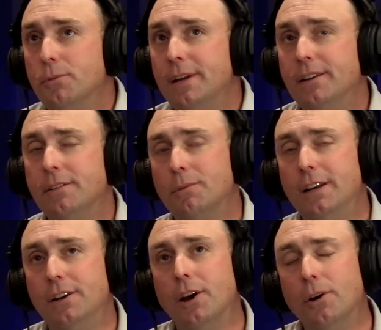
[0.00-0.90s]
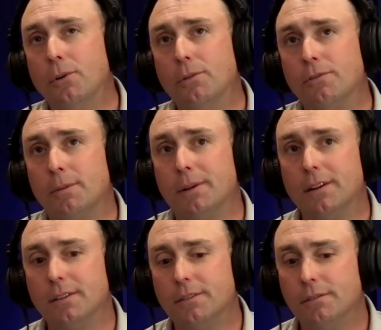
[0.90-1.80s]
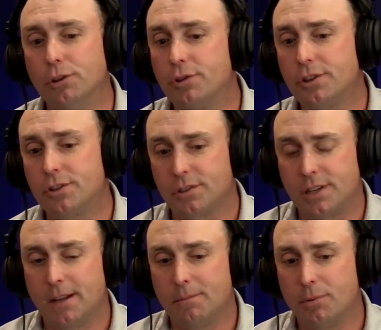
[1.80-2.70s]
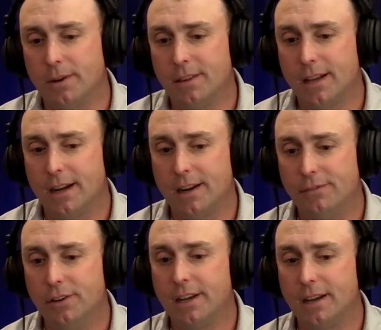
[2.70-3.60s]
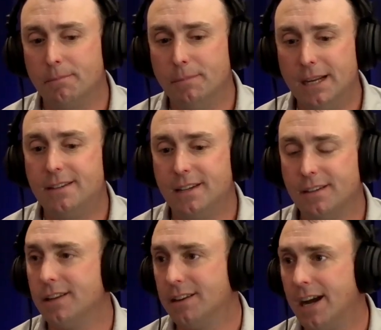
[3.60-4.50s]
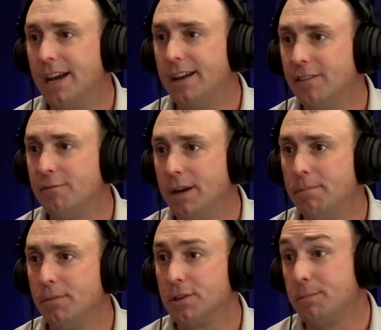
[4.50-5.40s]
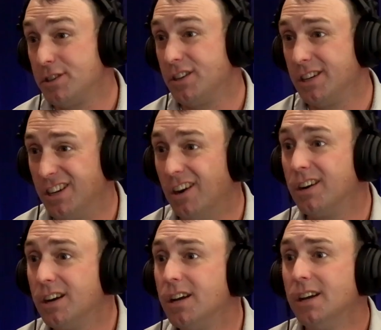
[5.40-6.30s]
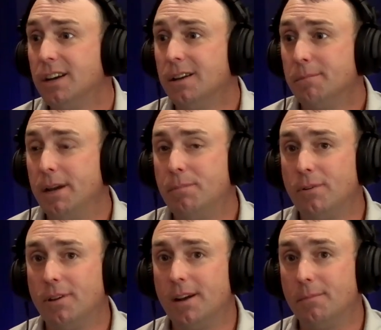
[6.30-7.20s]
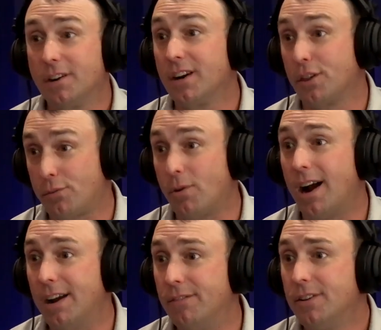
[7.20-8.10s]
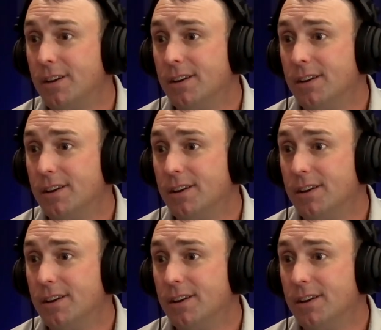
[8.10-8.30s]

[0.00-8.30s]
We know from a nutritional standpoint that if you can get meat in the diet of people, especially young people, they're going to thrive.